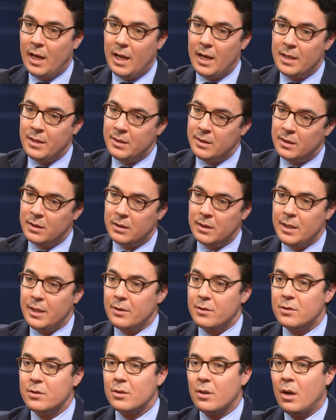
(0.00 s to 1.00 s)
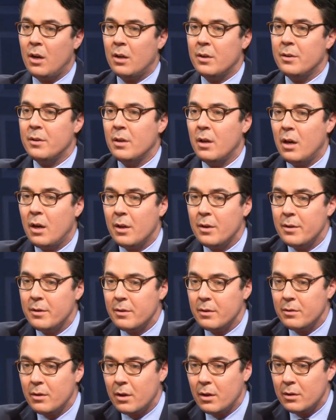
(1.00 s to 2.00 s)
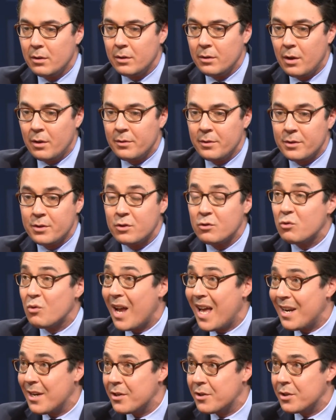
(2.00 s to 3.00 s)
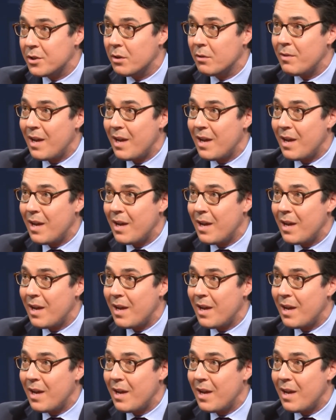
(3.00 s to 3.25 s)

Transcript: and the elites on the strategy